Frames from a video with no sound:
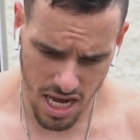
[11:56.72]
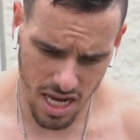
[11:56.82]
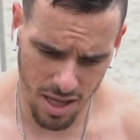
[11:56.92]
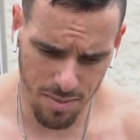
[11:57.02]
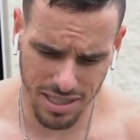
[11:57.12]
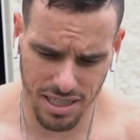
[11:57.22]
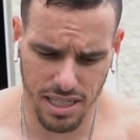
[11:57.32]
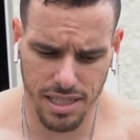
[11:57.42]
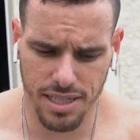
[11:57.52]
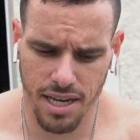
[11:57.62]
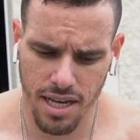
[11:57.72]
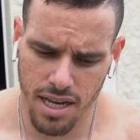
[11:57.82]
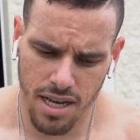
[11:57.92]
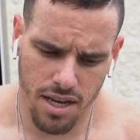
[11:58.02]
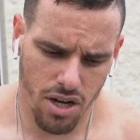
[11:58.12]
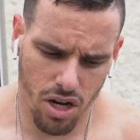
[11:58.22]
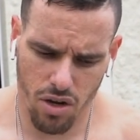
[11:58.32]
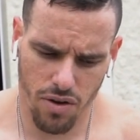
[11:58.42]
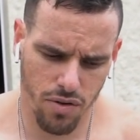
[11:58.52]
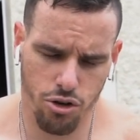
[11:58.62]
in the businesses, you know,
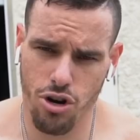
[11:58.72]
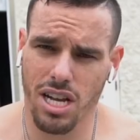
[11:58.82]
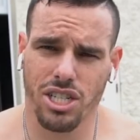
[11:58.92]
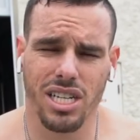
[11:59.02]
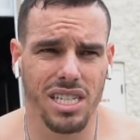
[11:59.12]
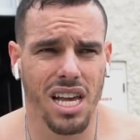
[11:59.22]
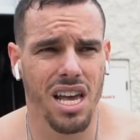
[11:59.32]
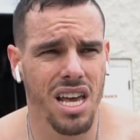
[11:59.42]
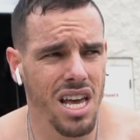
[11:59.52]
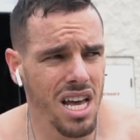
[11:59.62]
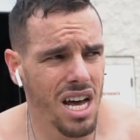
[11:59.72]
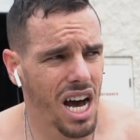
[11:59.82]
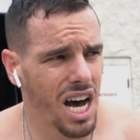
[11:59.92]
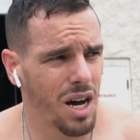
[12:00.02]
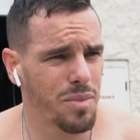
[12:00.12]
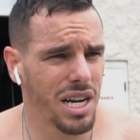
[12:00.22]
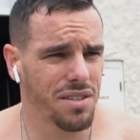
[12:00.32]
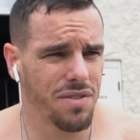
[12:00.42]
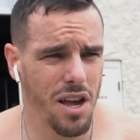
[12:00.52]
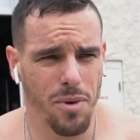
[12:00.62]
a few tragedies. Um, but as
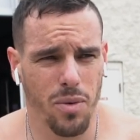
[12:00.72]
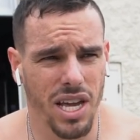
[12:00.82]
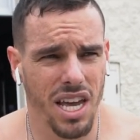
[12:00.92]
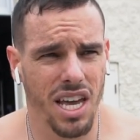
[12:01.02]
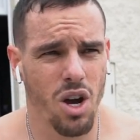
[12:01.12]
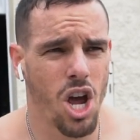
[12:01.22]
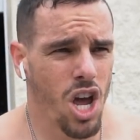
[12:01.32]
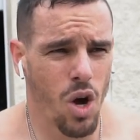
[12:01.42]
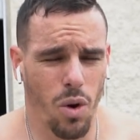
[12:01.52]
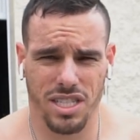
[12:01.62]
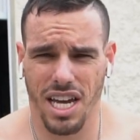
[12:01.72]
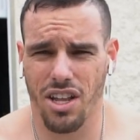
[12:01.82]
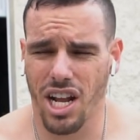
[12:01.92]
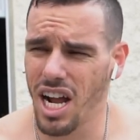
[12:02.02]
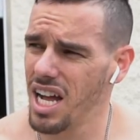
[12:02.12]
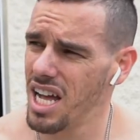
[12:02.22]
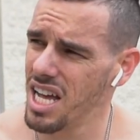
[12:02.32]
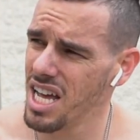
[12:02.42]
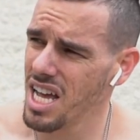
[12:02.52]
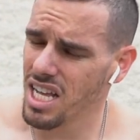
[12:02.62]
a family, we work together
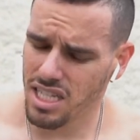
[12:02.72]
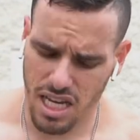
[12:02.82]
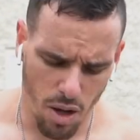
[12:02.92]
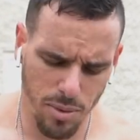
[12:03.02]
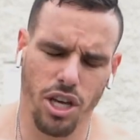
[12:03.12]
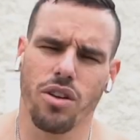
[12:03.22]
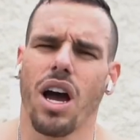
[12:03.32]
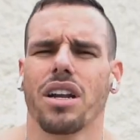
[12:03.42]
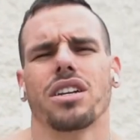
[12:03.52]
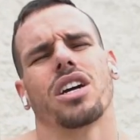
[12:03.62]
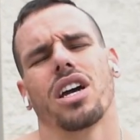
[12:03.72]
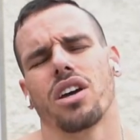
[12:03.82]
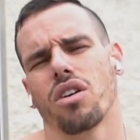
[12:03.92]
to, to help each other out and, and,